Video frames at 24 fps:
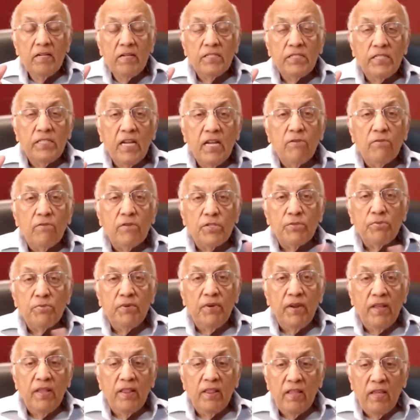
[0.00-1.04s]
distinguish
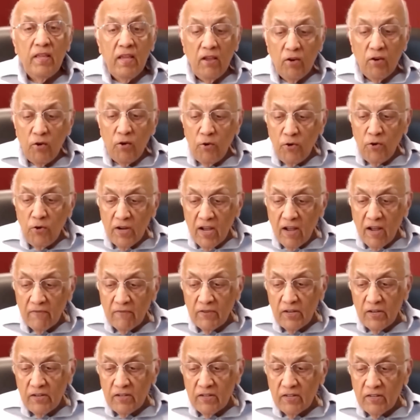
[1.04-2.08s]
between the old
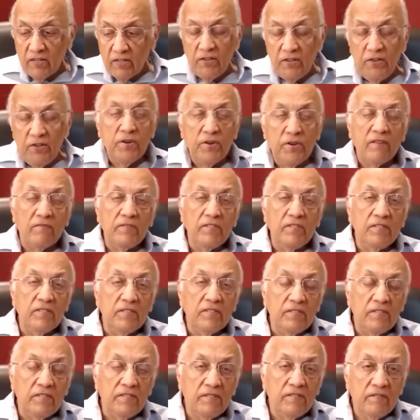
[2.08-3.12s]
covenant and the new
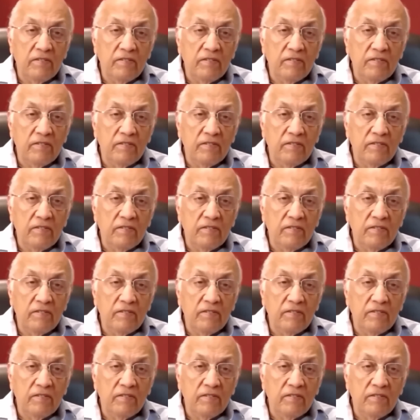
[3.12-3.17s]
covenant.